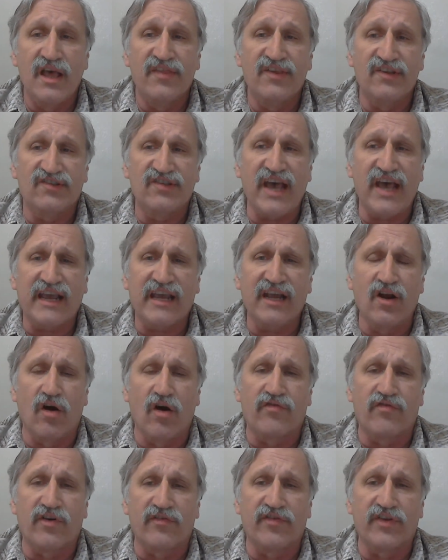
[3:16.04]
The second
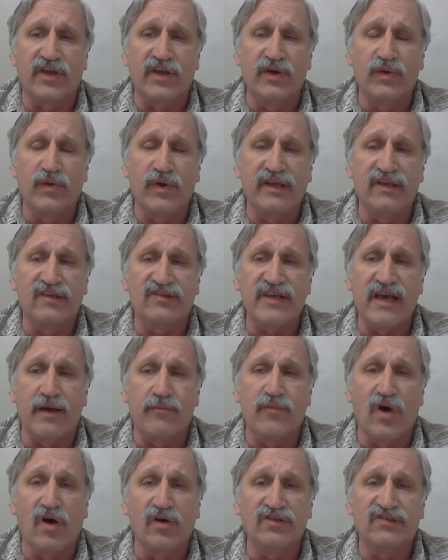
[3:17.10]
overview is
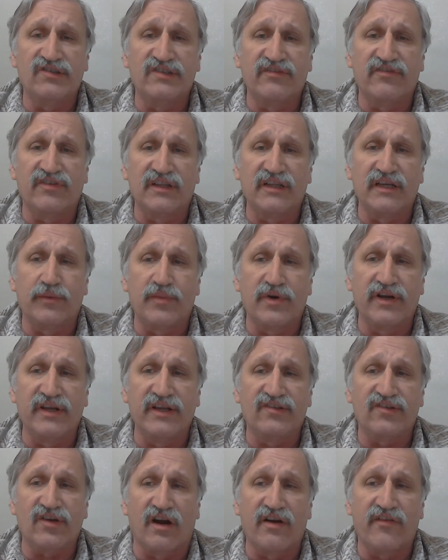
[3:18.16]
that most civil
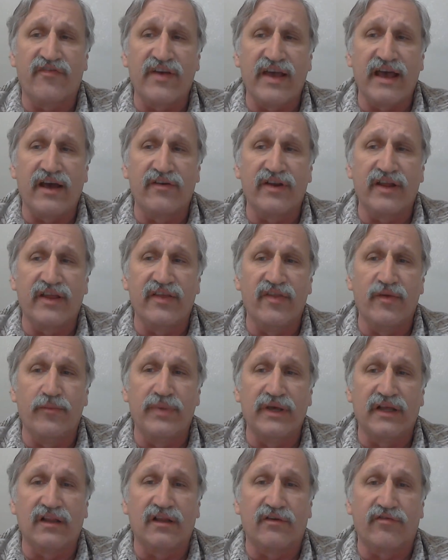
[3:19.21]
liberties are found in the
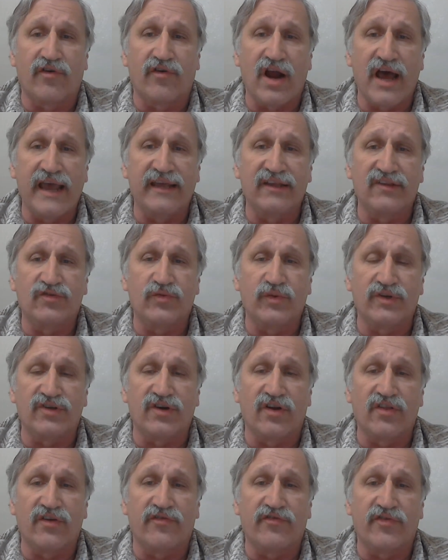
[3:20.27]
Bill of Rights, which
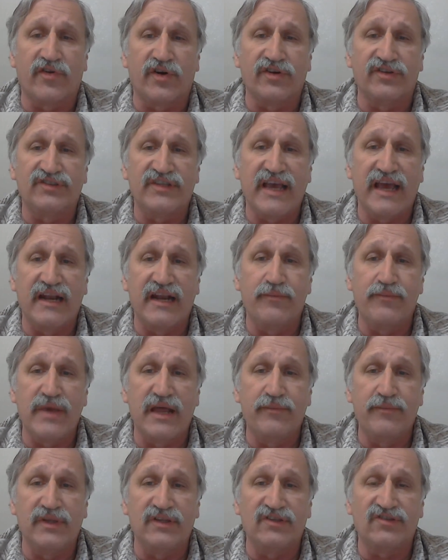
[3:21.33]
are the first 10
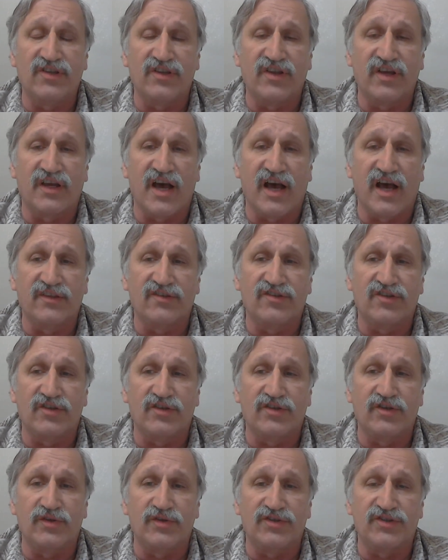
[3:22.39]
amendments to the
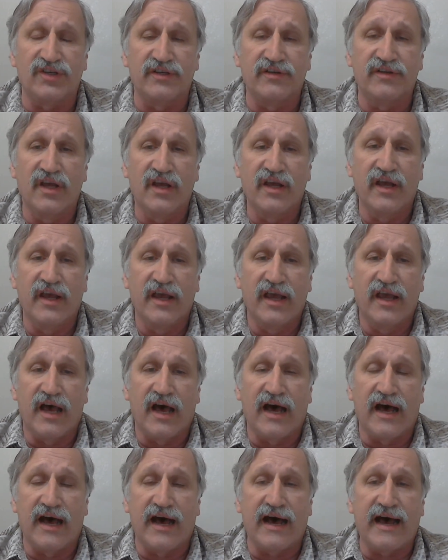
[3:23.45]
Constitution.
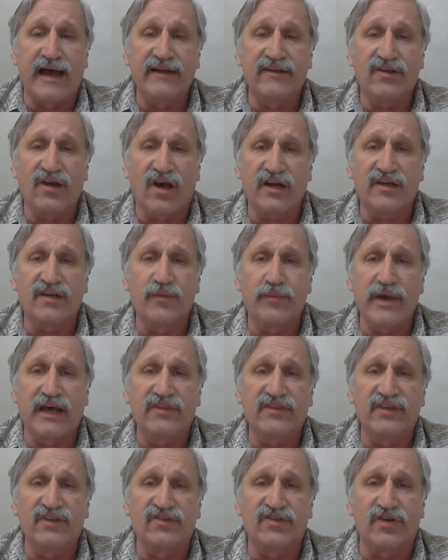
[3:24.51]
Uh, I talked
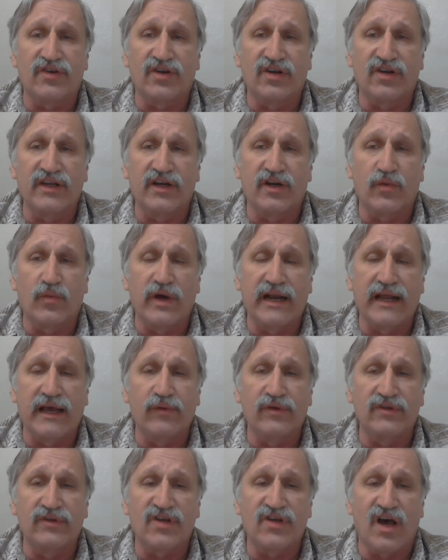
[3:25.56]
about this earlier when I
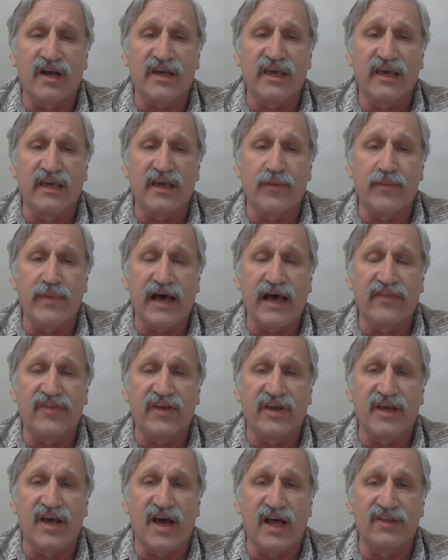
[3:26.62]
was talking about
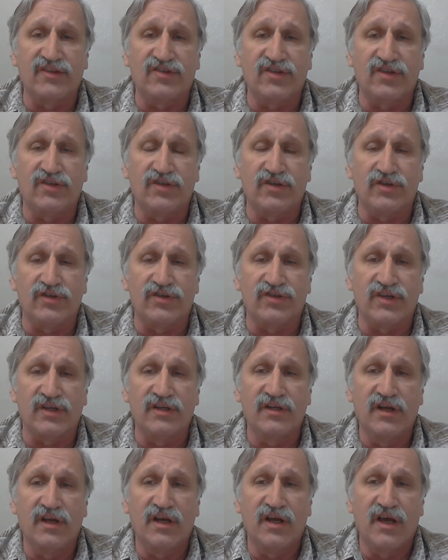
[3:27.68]
the
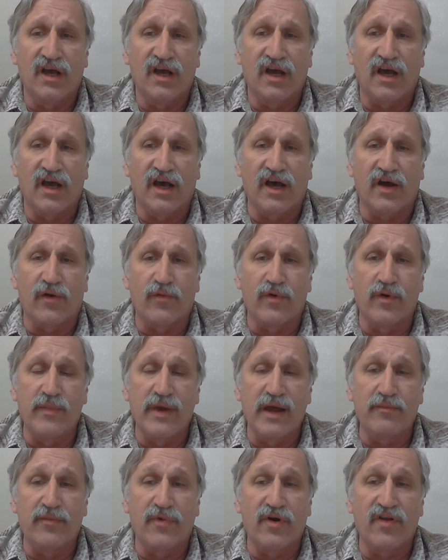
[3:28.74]
Constitution. Uh,
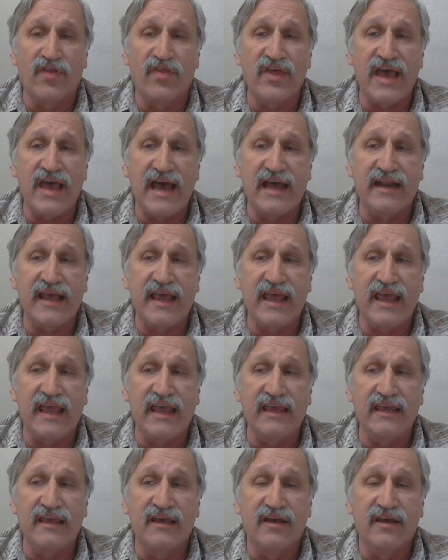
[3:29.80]
remember that
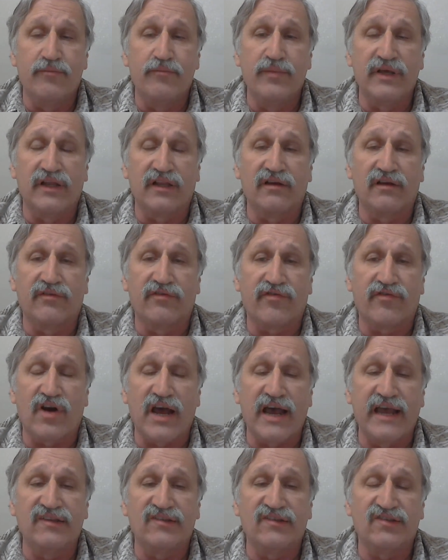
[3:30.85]
a Bill of
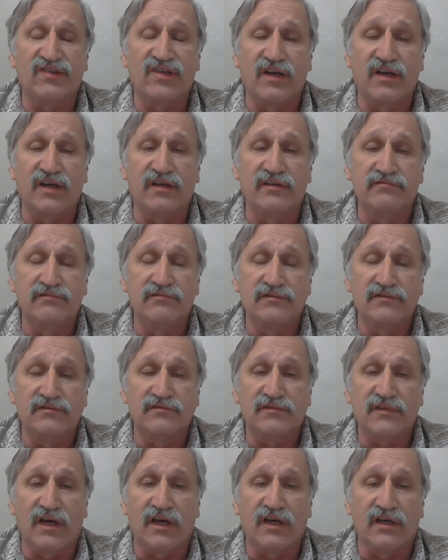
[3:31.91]
Rights uh,
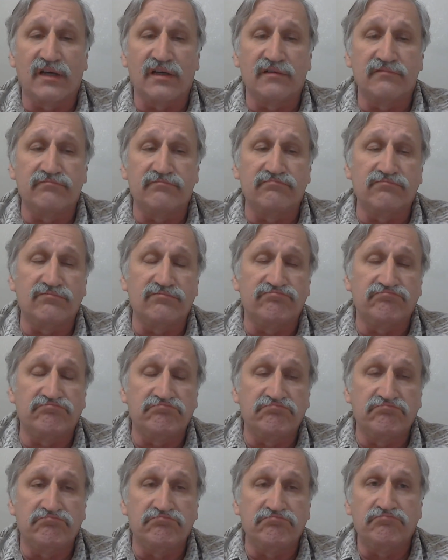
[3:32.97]
uh
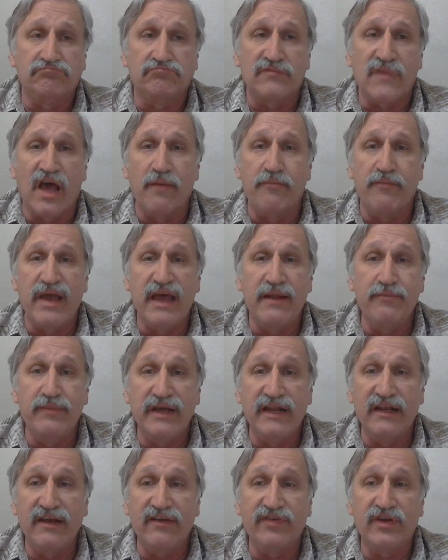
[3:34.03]

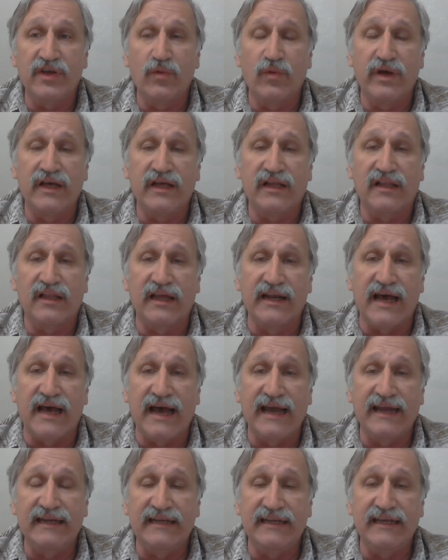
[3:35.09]
amendment, if you will, an
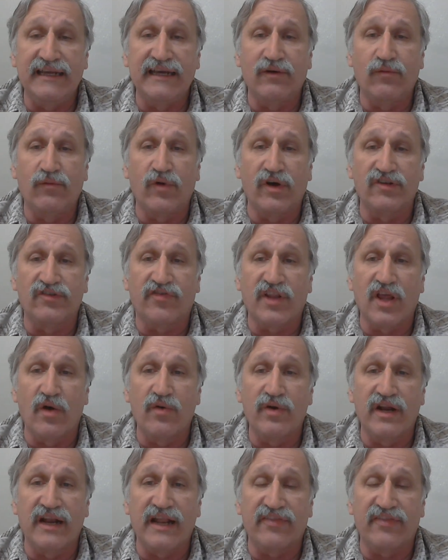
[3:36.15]
idea was
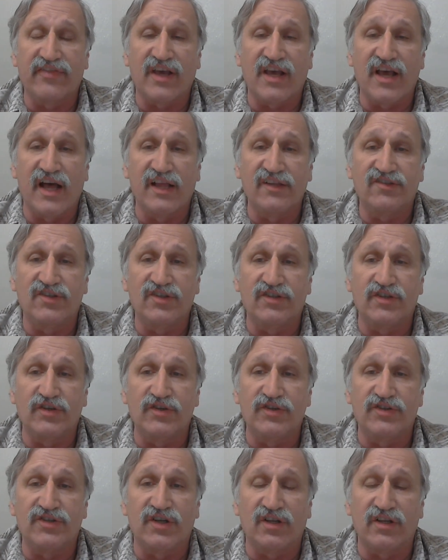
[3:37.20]
floated at the
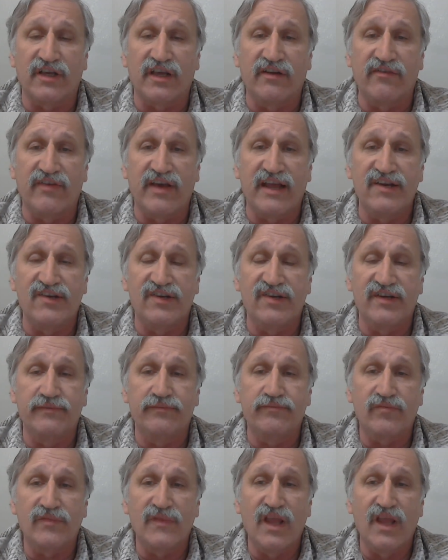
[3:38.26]
Constitutional Convention,